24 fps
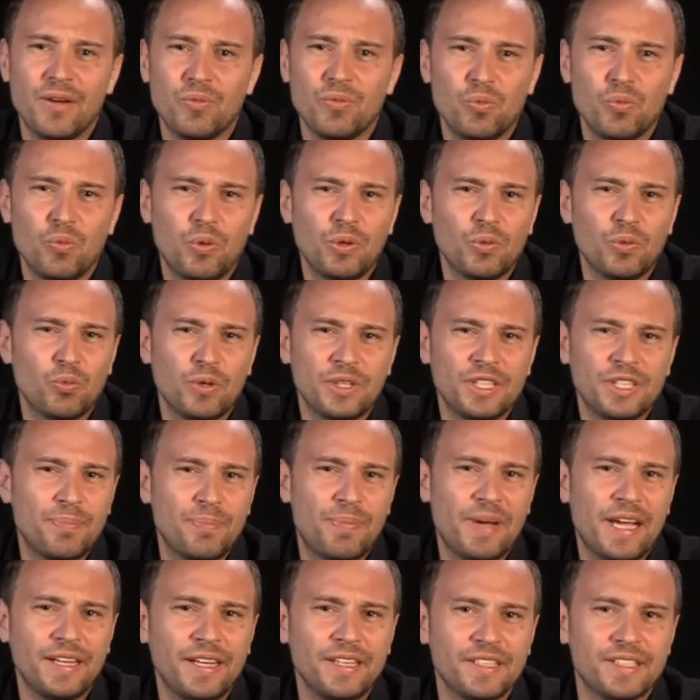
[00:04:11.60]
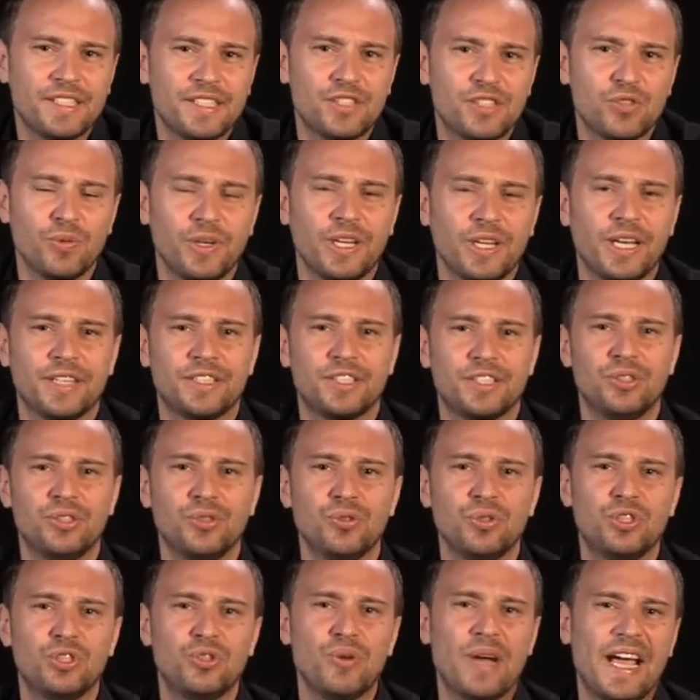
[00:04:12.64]
what dependencies do we got
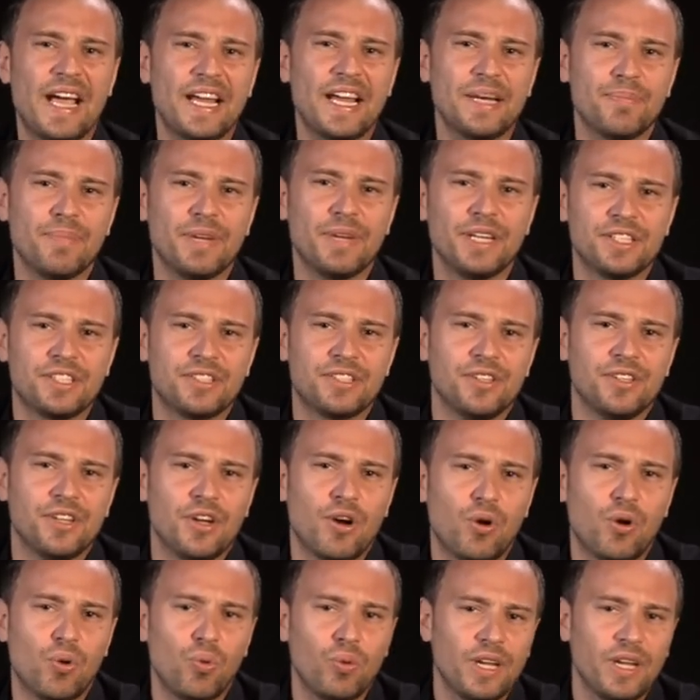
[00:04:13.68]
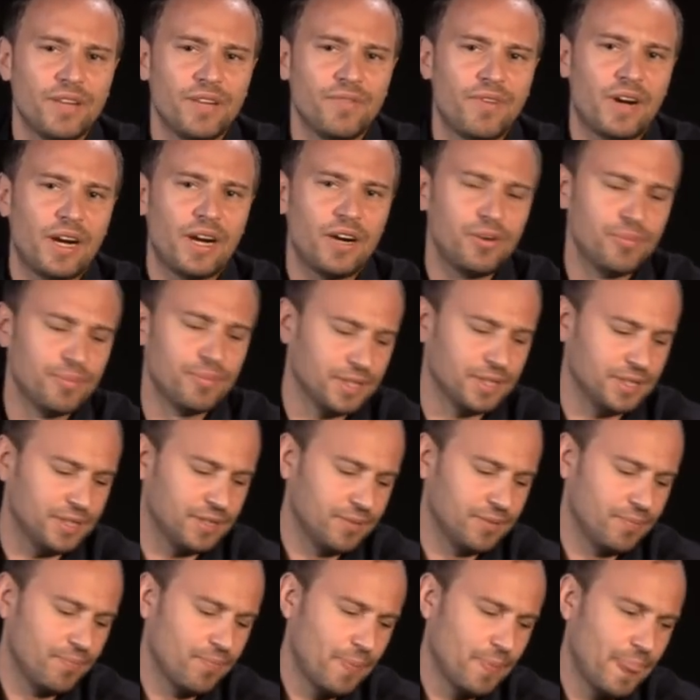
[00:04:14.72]
to administer the whole environment.
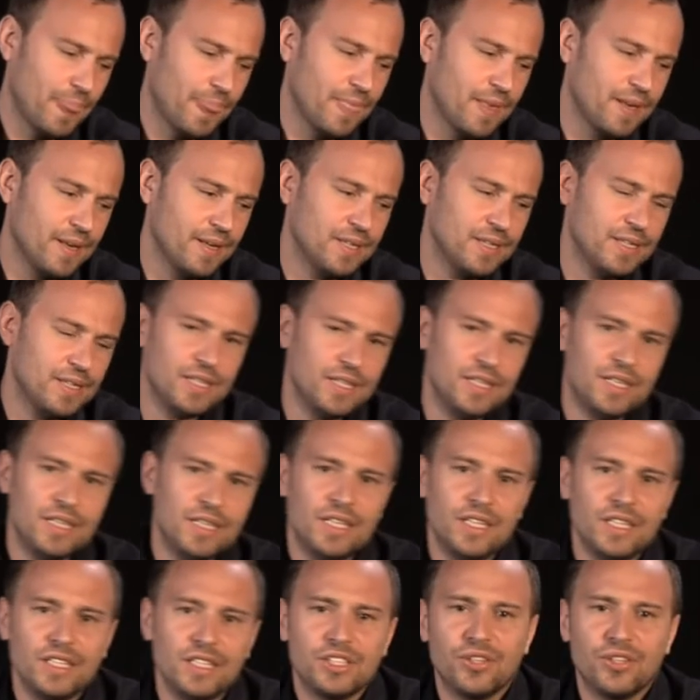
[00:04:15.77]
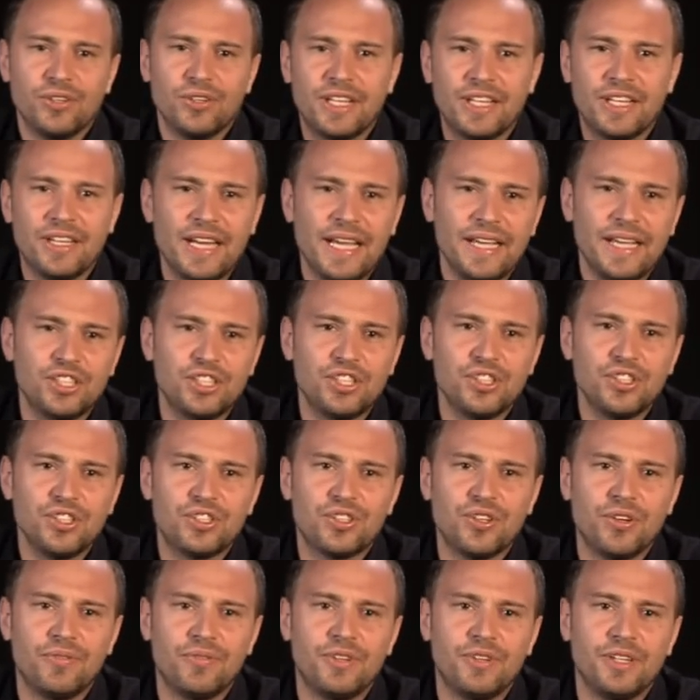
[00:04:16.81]
So the connection
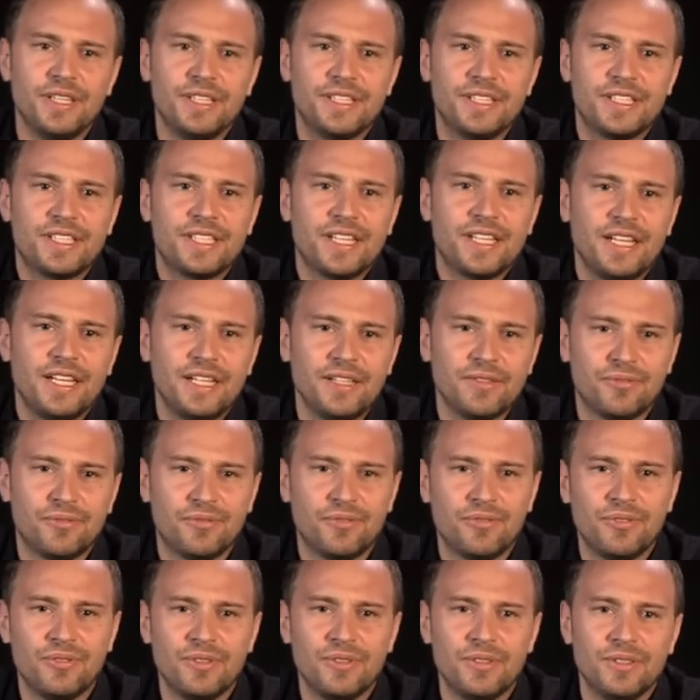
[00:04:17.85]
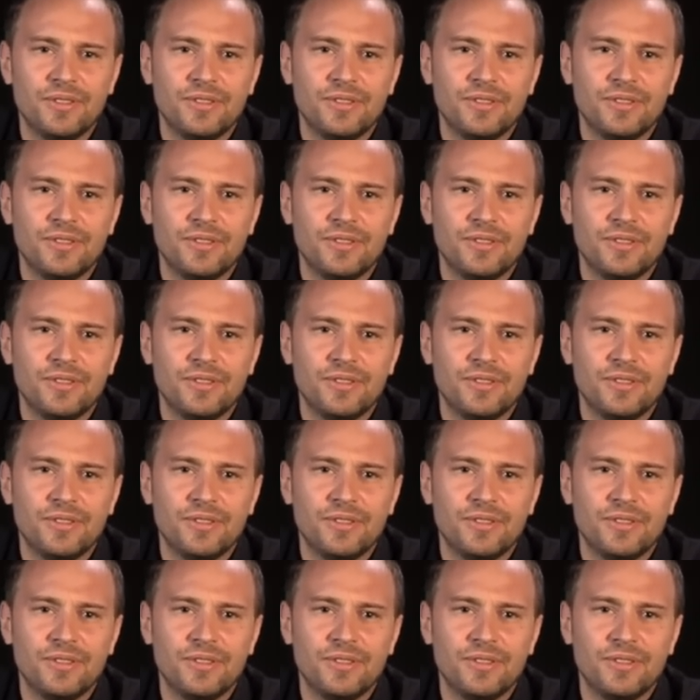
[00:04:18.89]
server itself